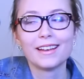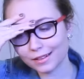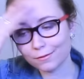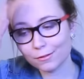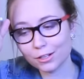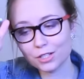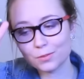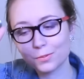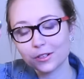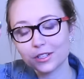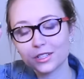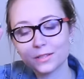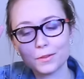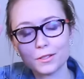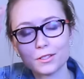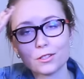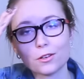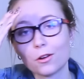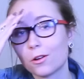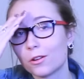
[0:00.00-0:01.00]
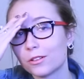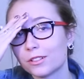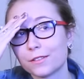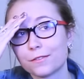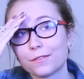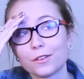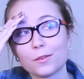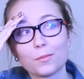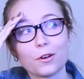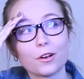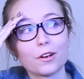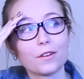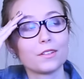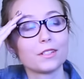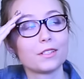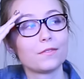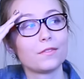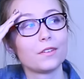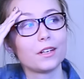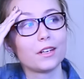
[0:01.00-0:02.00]
Which brings me to a whole different part of
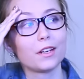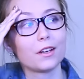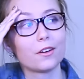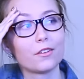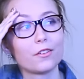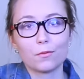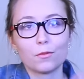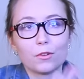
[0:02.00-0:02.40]
this video,